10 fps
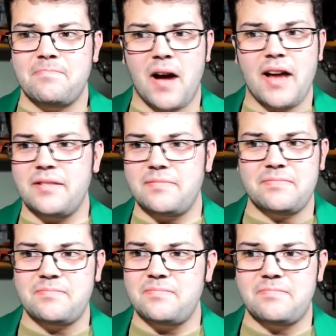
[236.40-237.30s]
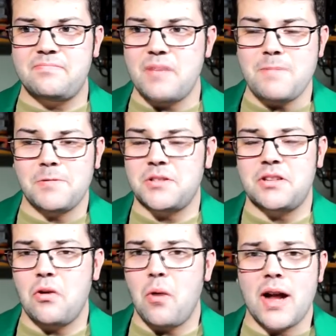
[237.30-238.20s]
But people
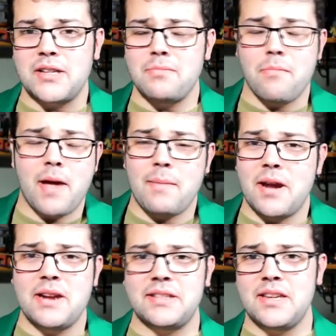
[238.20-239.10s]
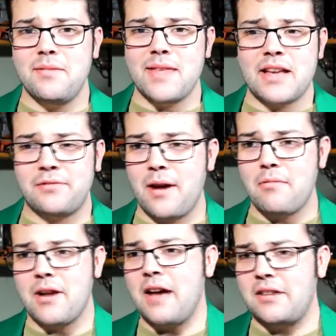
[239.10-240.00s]
still watch them and pay money to see them, and that's why we're now